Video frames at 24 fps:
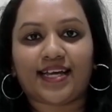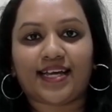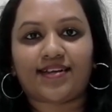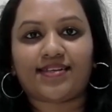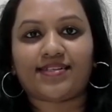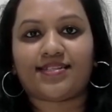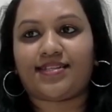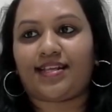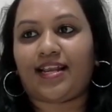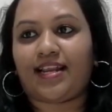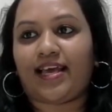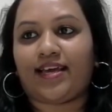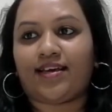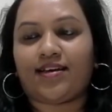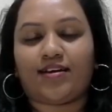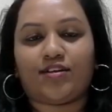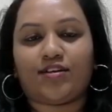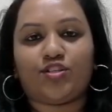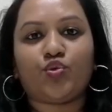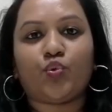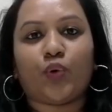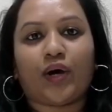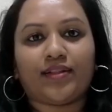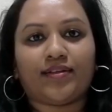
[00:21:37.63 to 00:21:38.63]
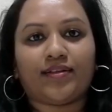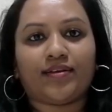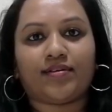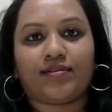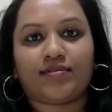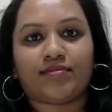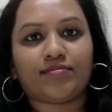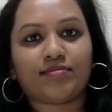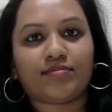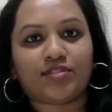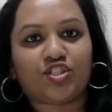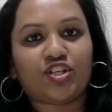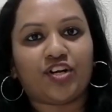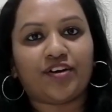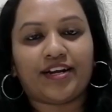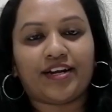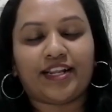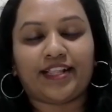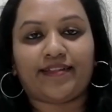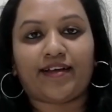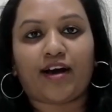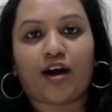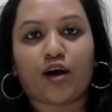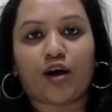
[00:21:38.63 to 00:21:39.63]
that is like two other
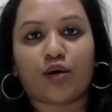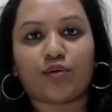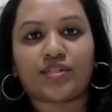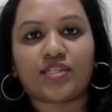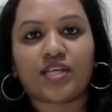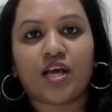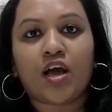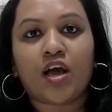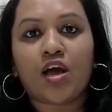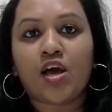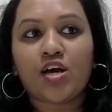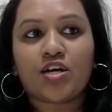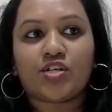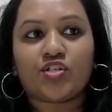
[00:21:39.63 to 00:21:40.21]
children in the house.